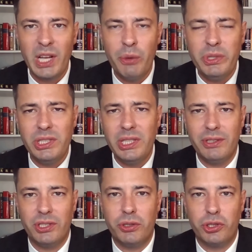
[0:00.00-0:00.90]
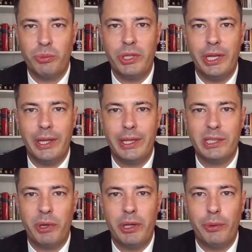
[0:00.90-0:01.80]
And we see in social media, I think
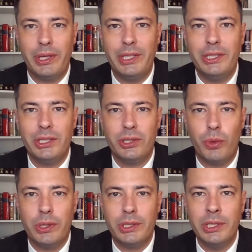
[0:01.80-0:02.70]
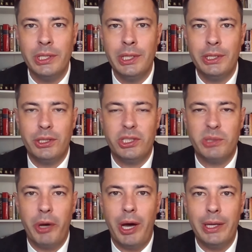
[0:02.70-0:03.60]
that's probably one of the easiest ones to
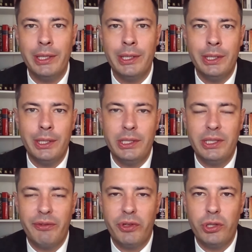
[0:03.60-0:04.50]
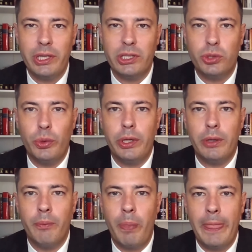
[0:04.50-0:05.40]
spot, is if you look at
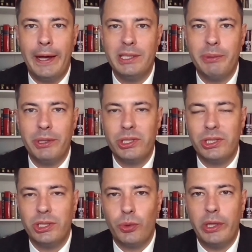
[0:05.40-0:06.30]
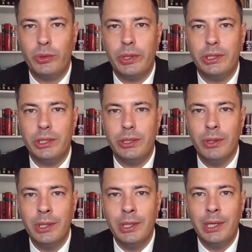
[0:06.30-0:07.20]
Twitter, especially since 2022,
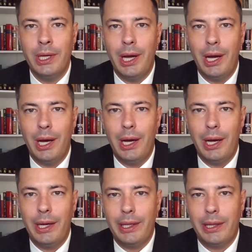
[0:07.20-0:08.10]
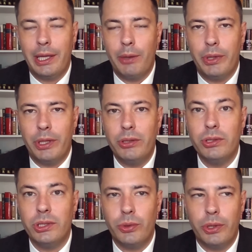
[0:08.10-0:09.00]
and I think anyone that
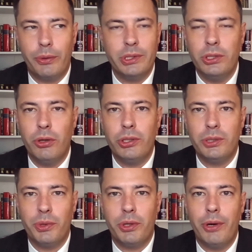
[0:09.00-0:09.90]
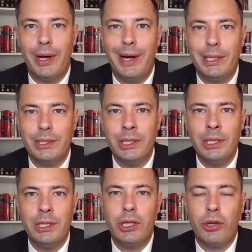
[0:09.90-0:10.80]
uses Twitter would notice it with their own eyes,
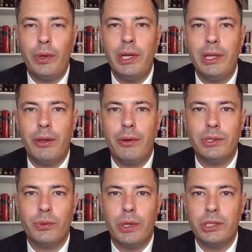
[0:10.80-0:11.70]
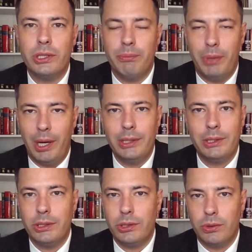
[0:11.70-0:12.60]
the degree that there is Russian
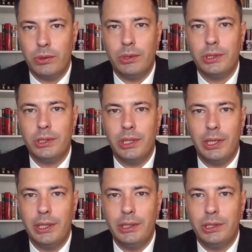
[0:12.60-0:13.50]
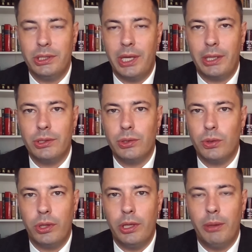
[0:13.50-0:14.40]
bots and trolls is just out of
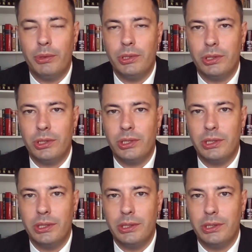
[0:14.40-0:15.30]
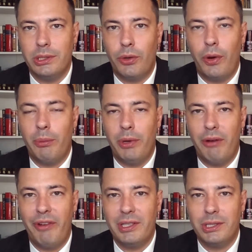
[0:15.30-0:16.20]
control. The numbers are just, it's incredible how
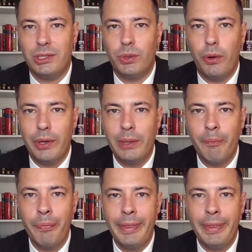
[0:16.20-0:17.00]
fast it's growing.